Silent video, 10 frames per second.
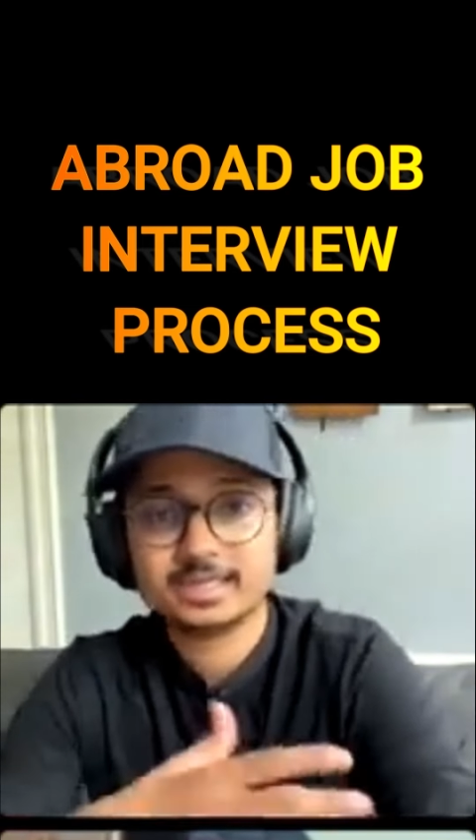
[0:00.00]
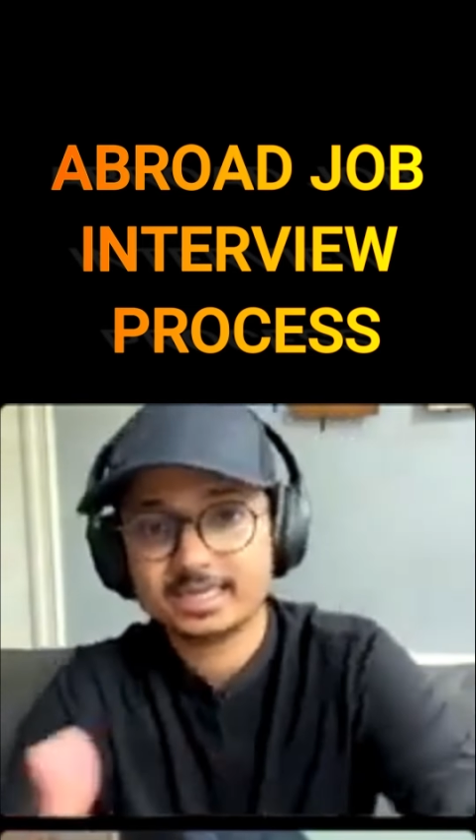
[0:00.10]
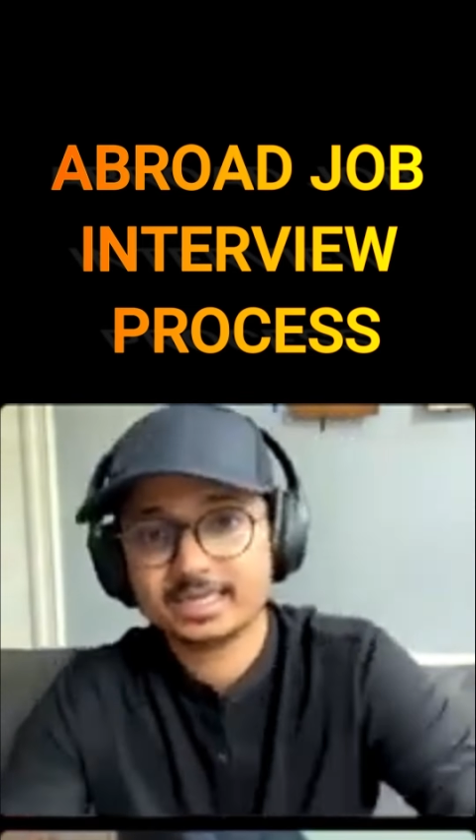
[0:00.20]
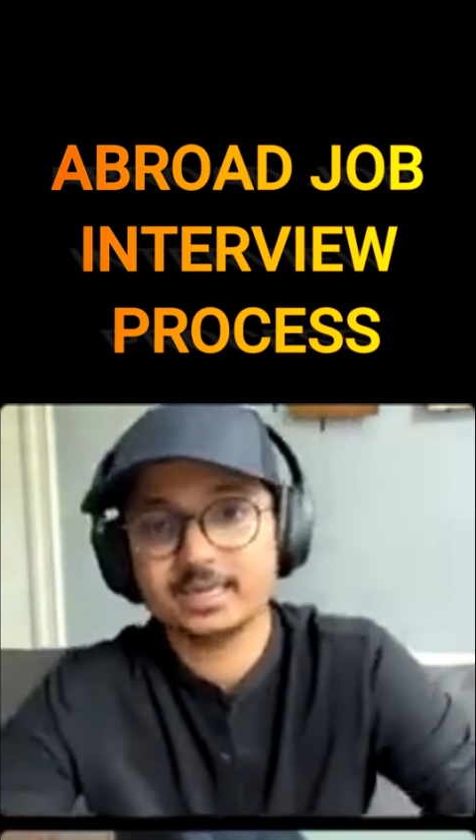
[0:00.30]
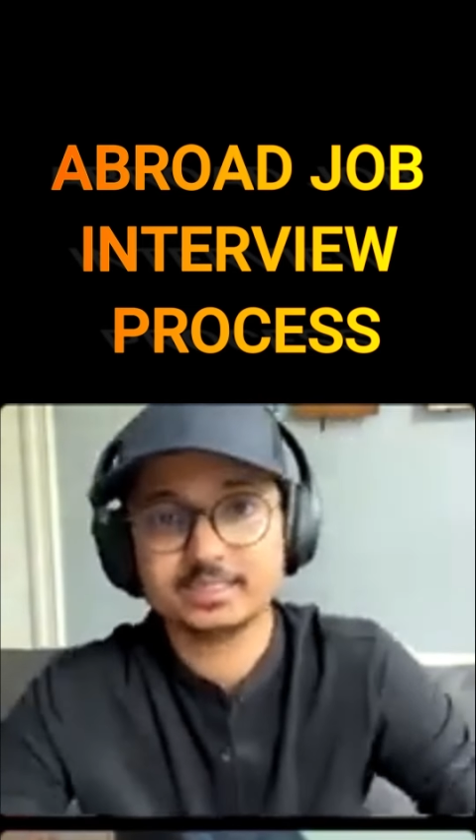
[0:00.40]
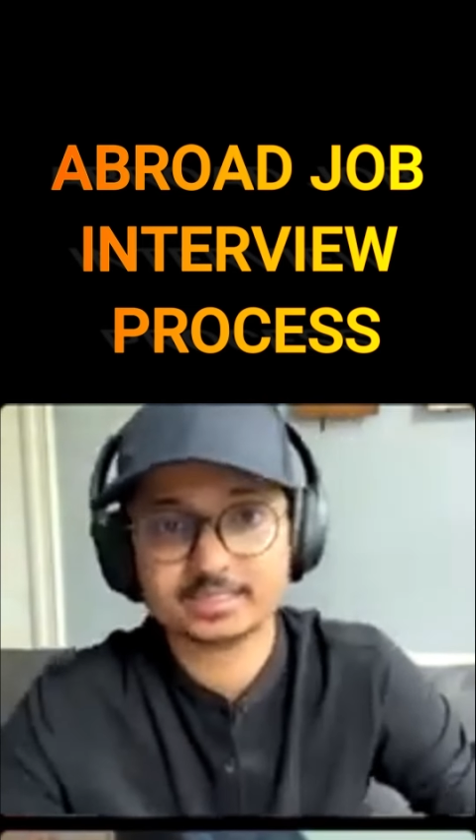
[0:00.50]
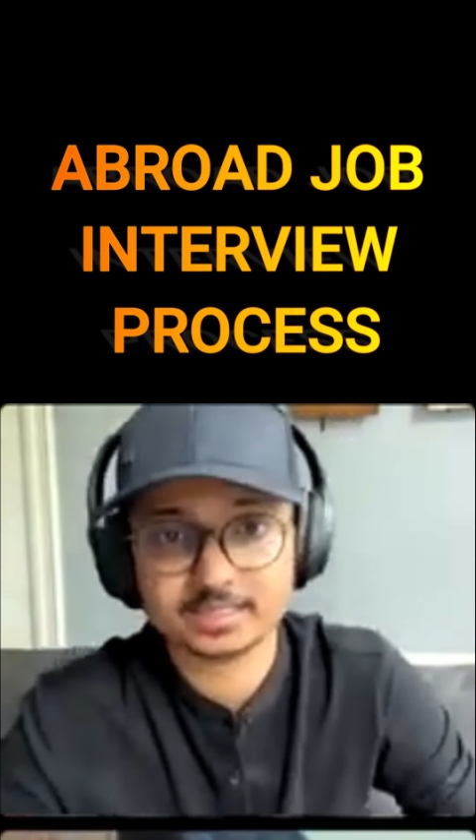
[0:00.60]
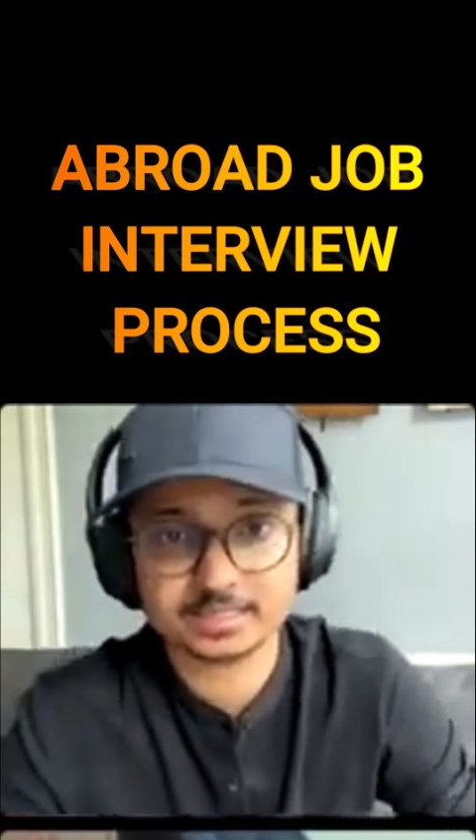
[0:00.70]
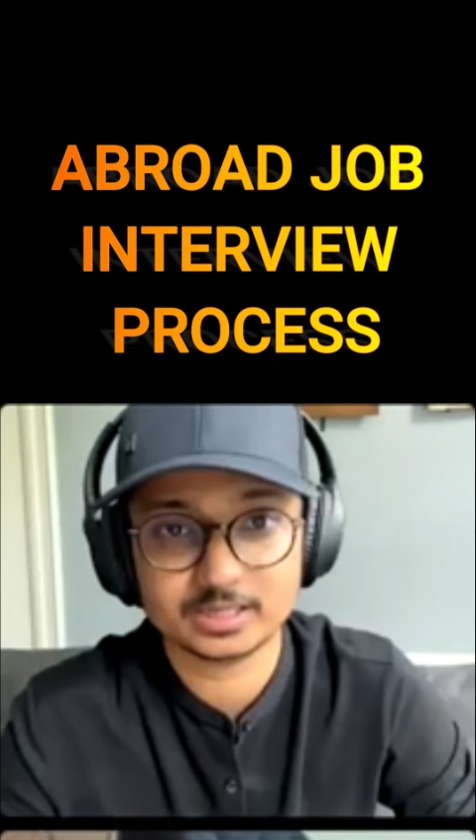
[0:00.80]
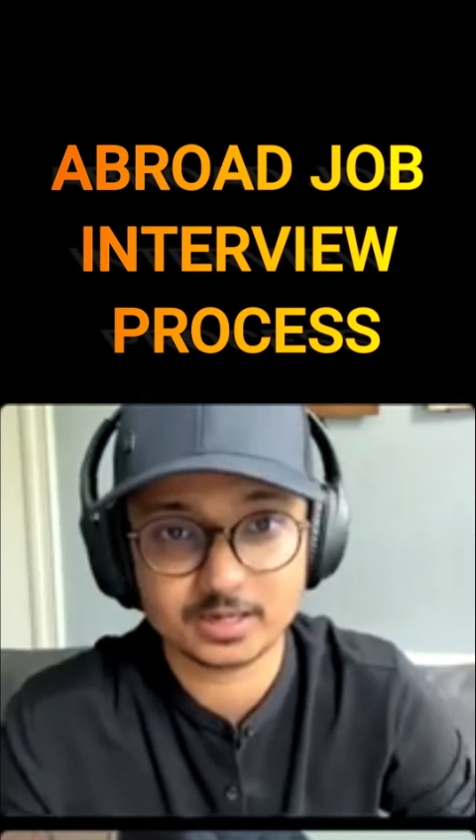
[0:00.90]
technical
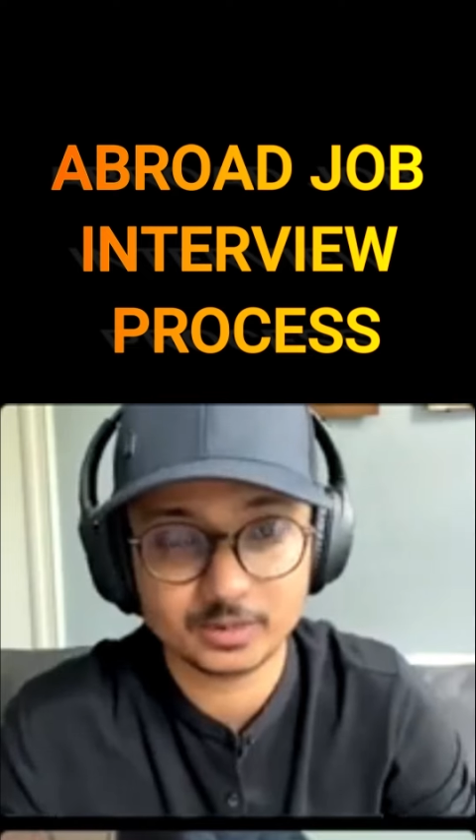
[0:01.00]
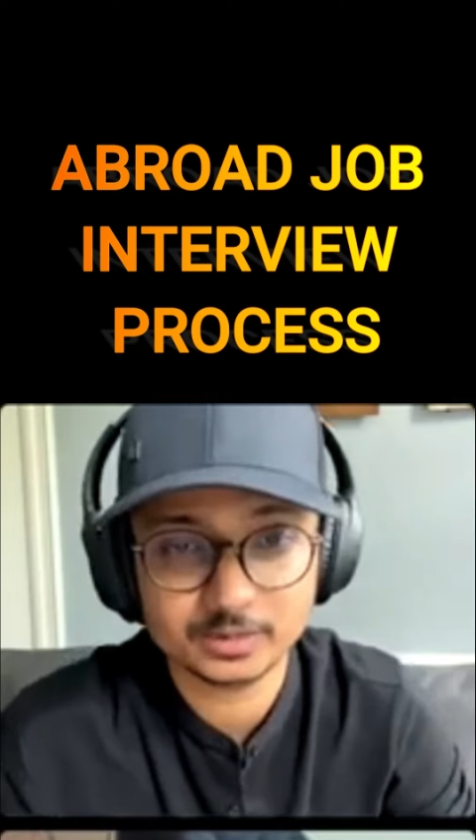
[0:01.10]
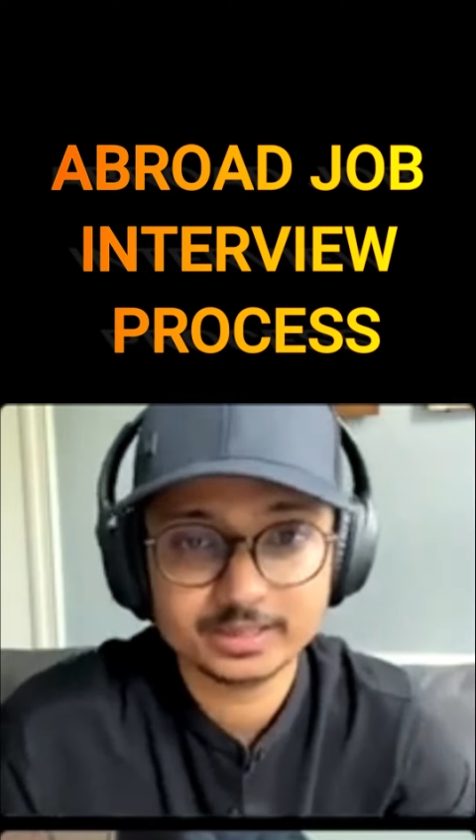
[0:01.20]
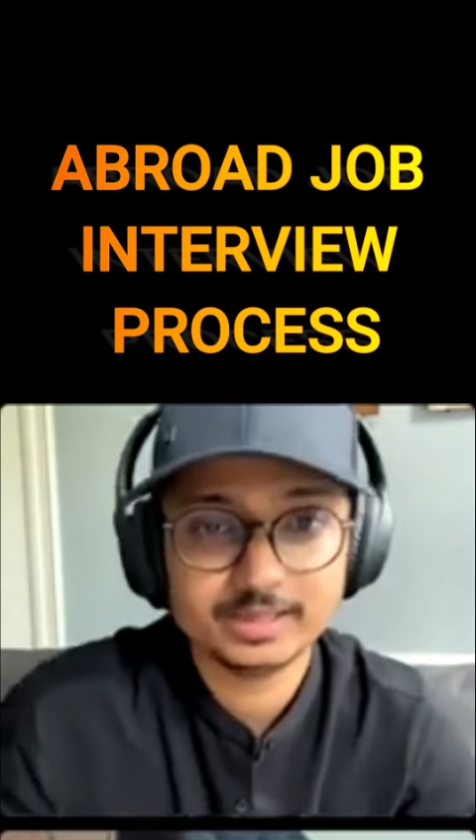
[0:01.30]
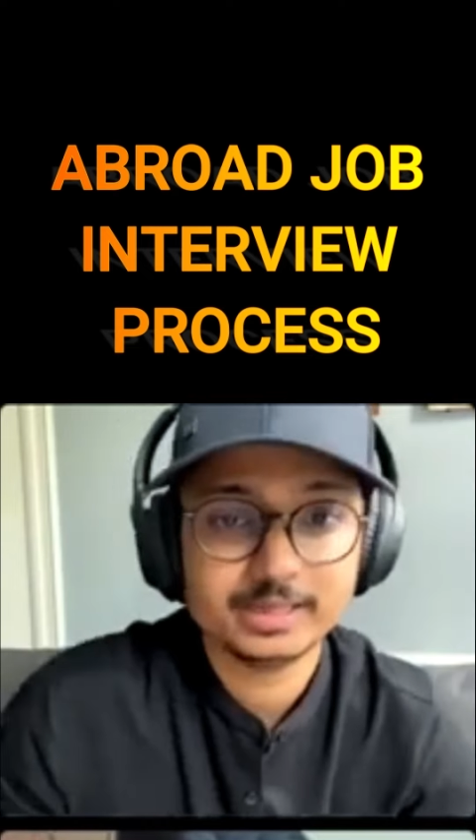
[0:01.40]
discussion round.